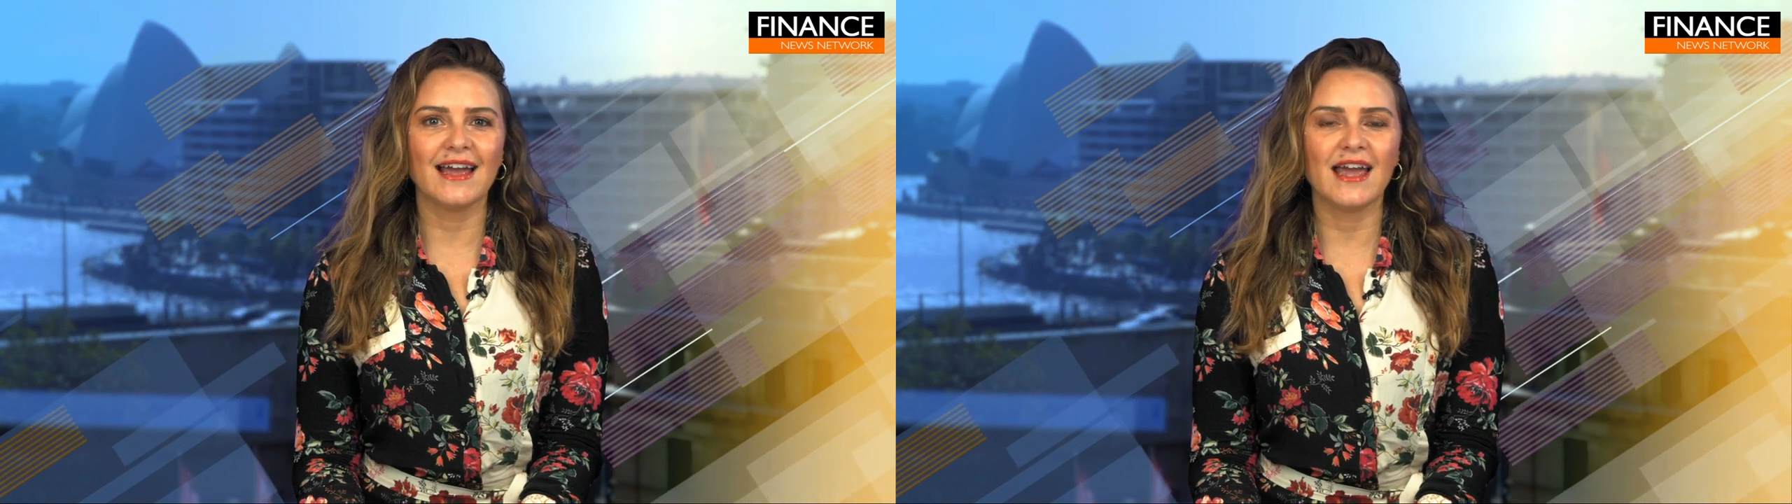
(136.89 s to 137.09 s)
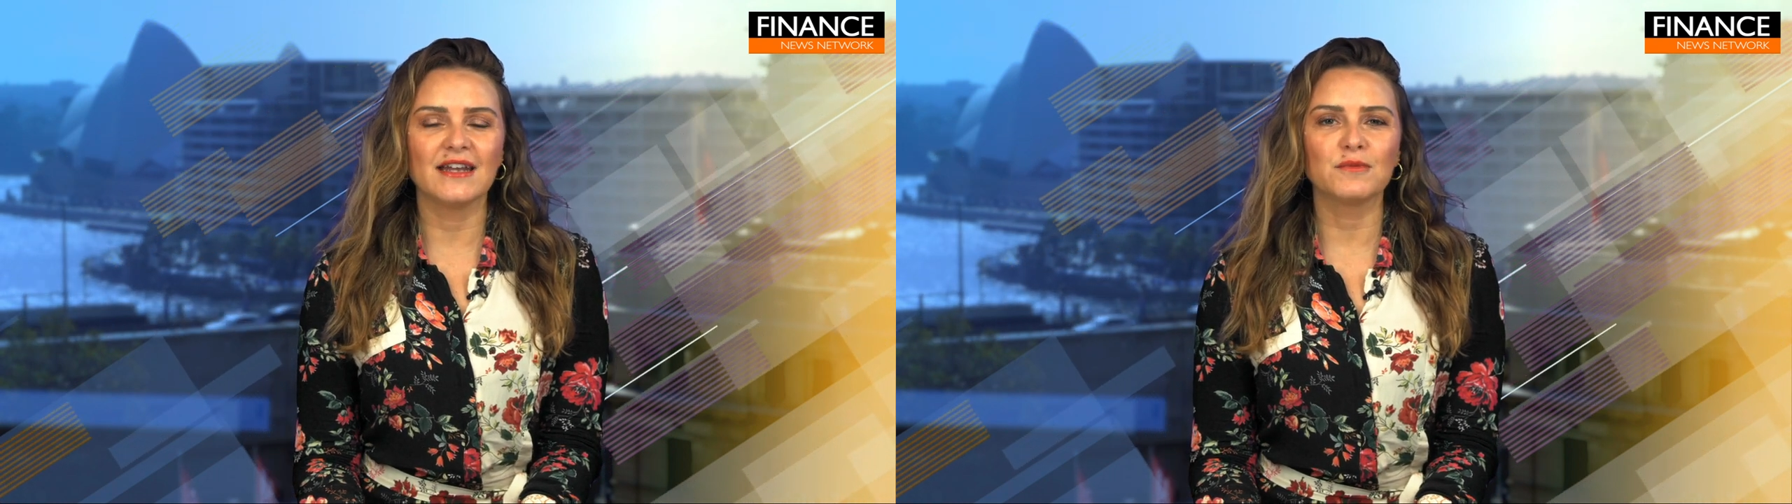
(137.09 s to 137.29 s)

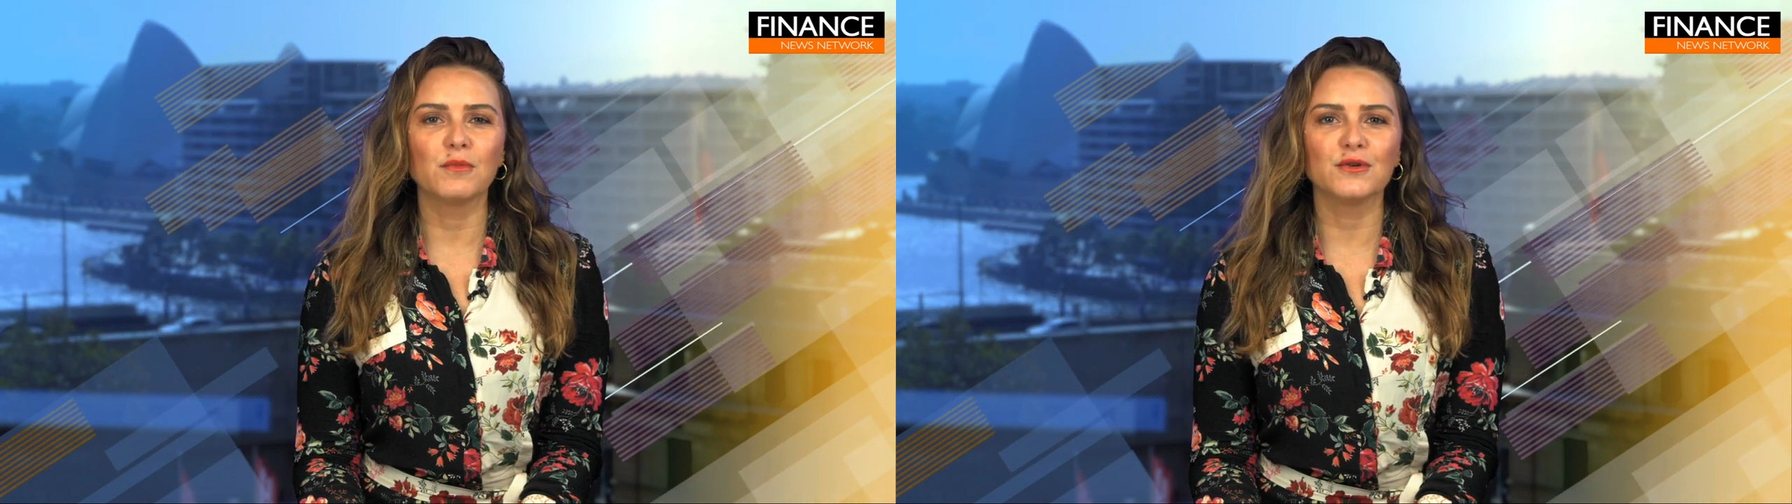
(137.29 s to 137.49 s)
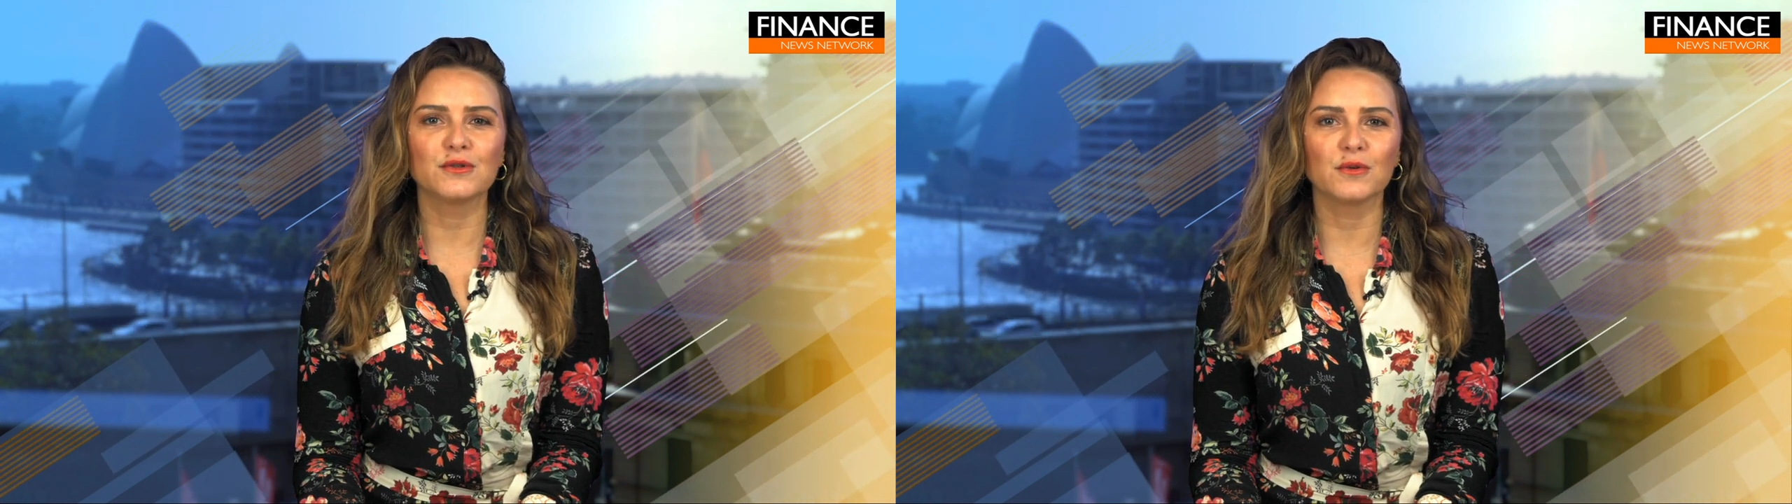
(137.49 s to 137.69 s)
and
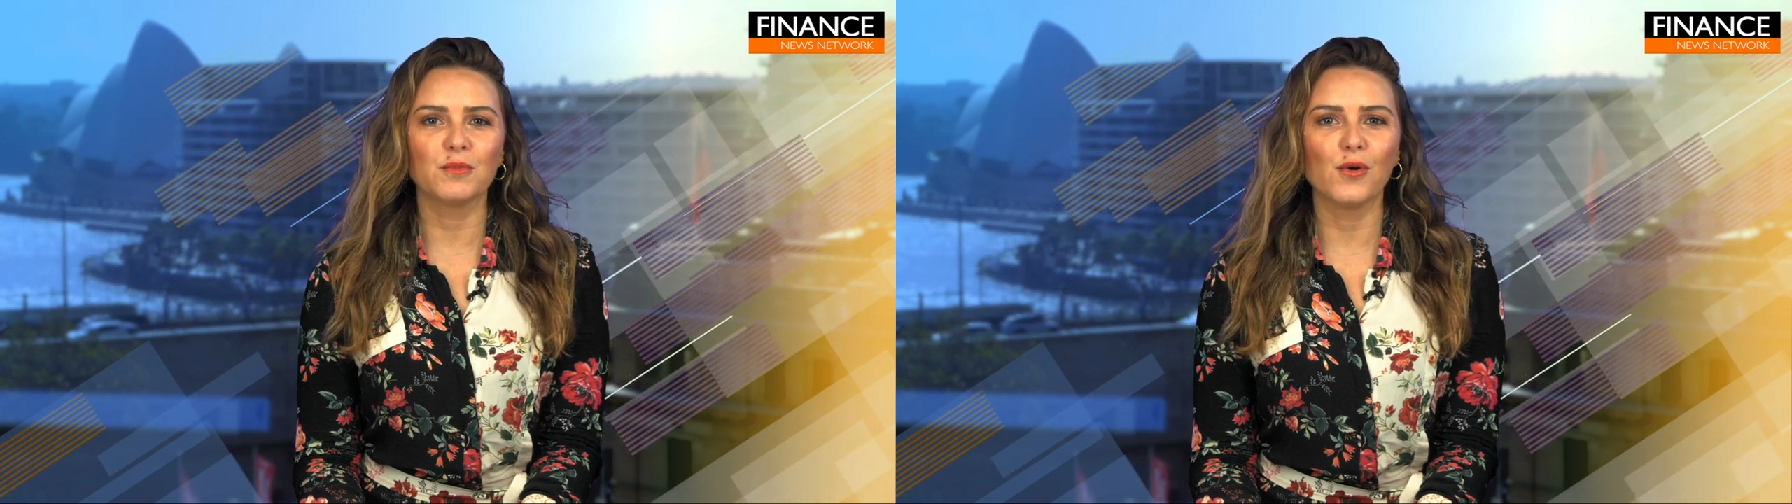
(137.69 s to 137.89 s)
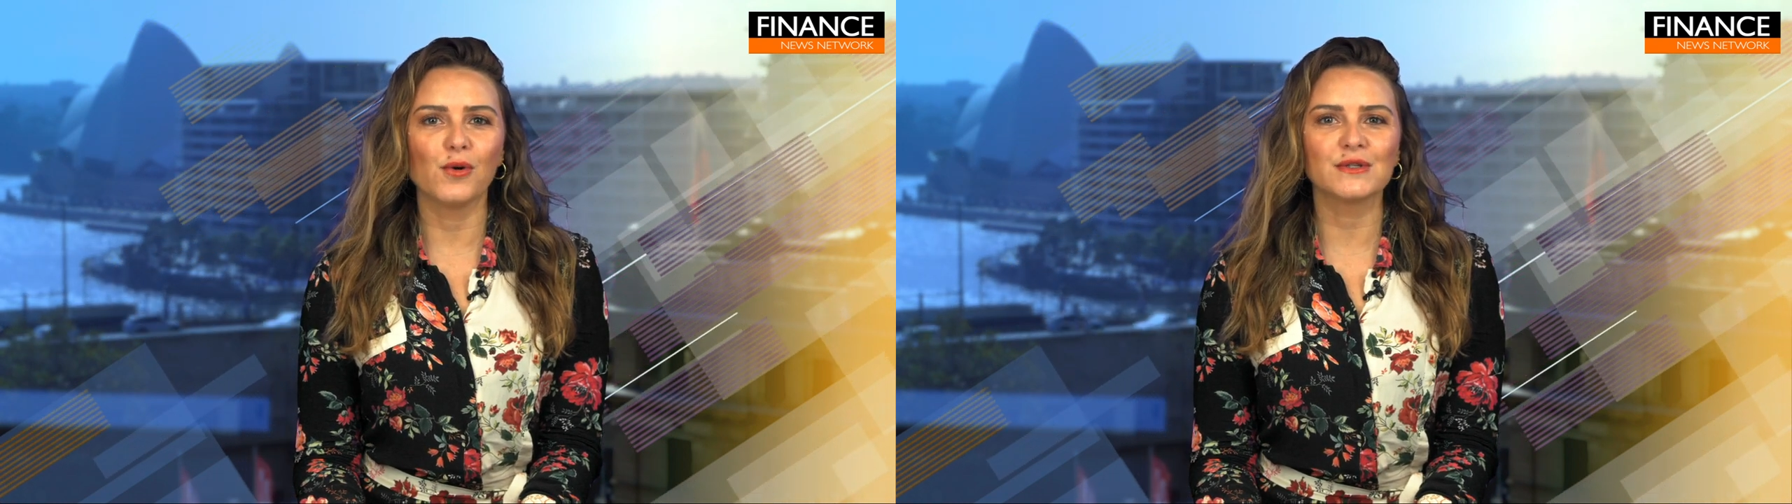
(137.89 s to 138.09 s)
most
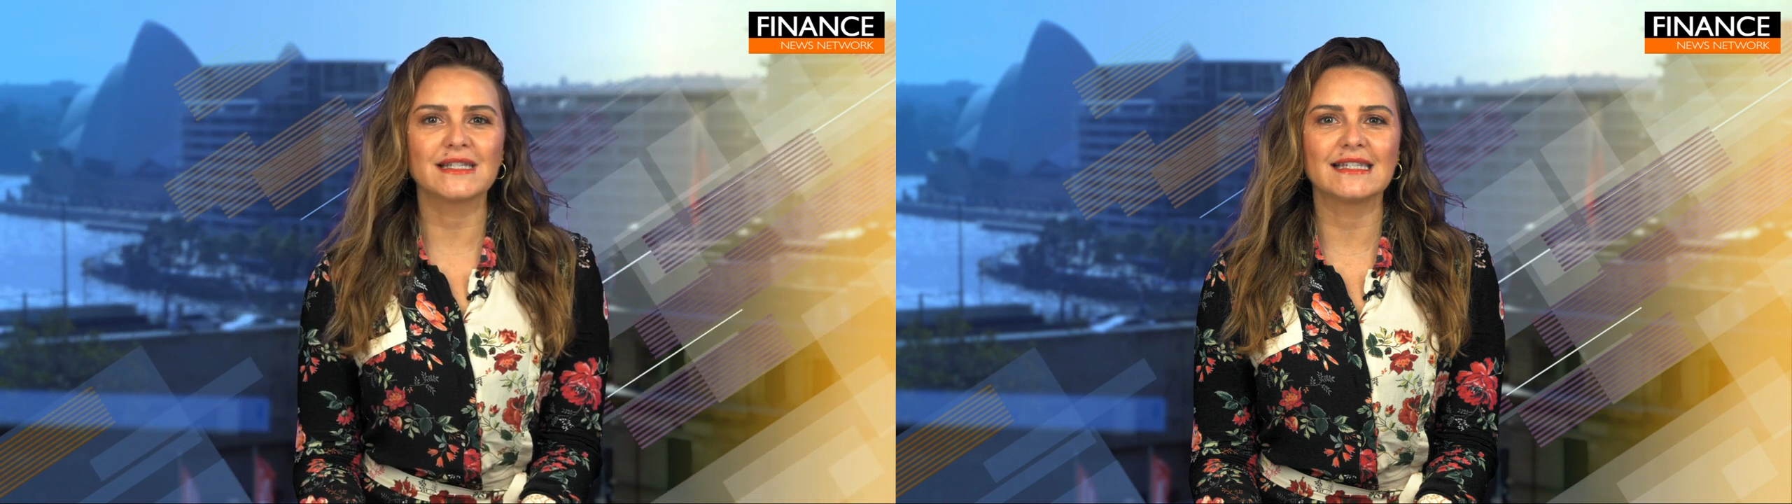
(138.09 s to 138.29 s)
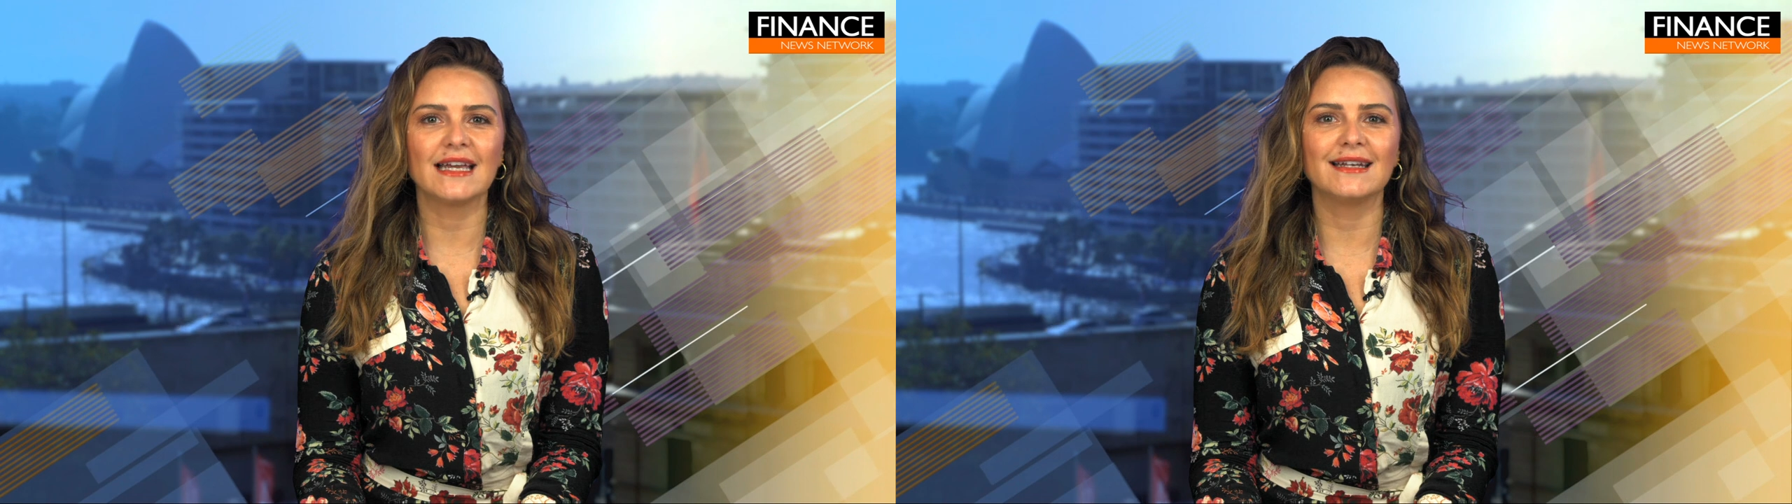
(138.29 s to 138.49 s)
reports
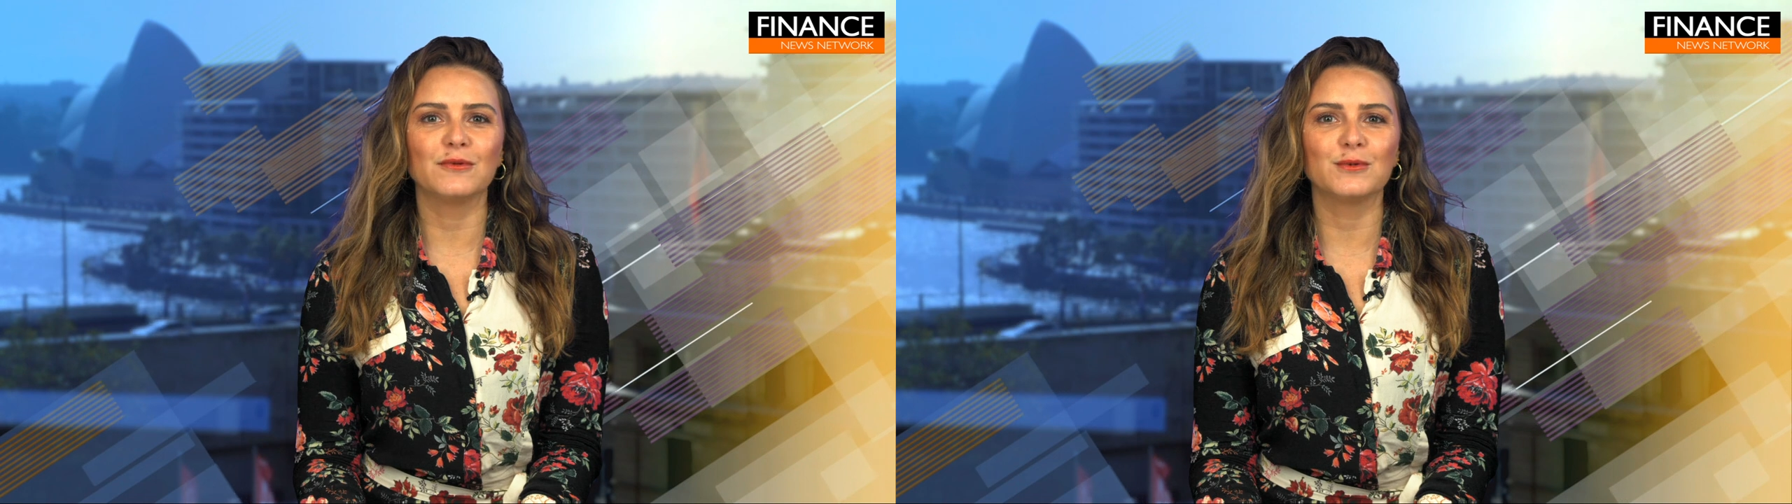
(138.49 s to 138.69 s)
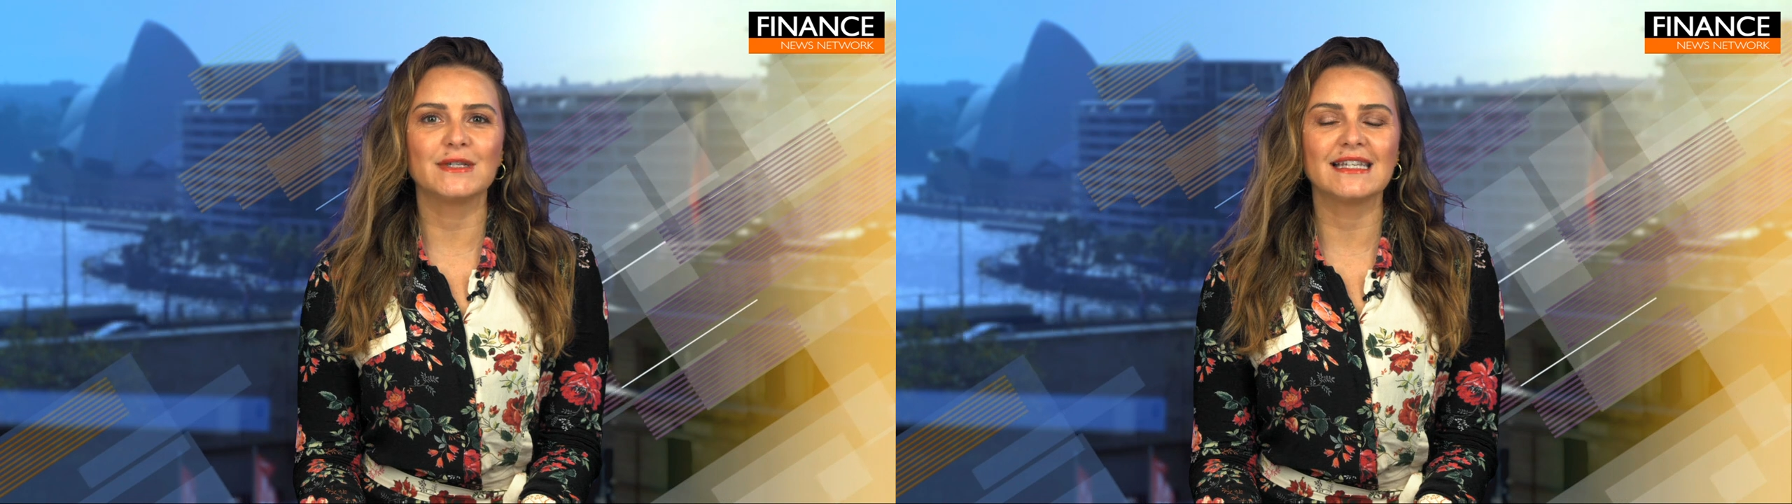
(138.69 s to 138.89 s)
said
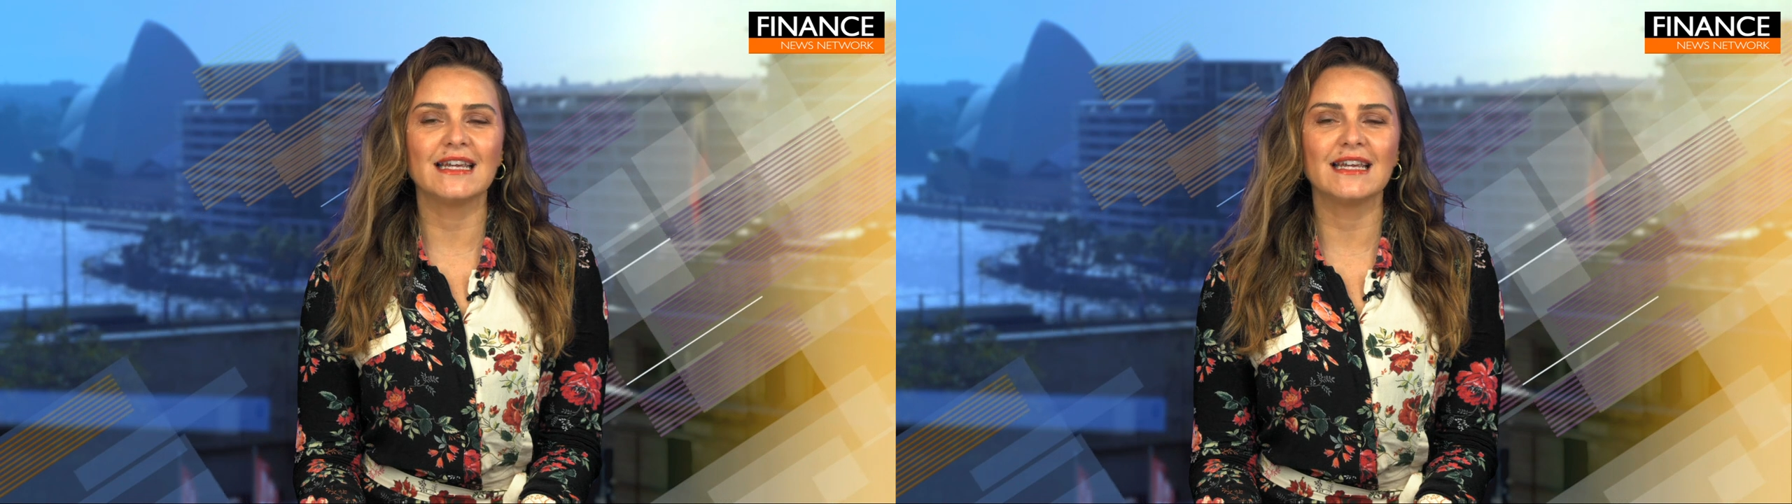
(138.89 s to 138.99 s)
it was